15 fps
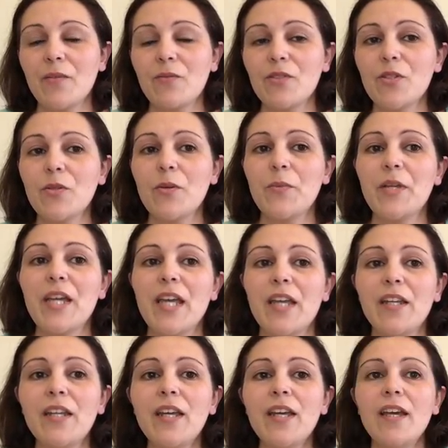we'll do what we
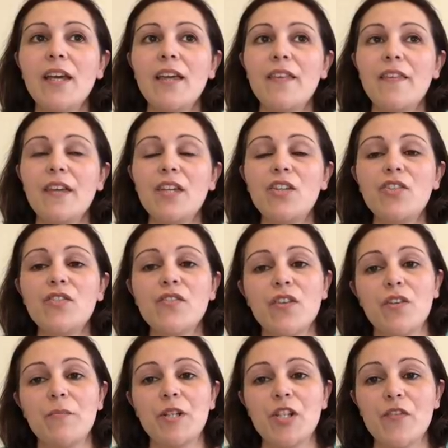can. Thank you
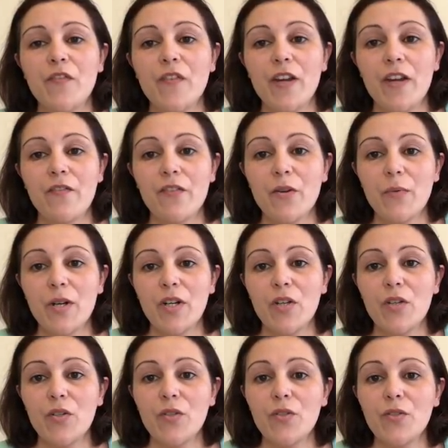so much for everyone
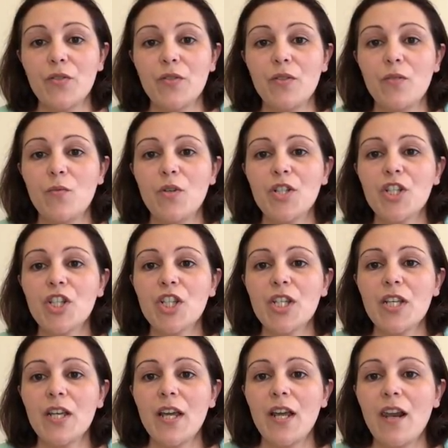who watched,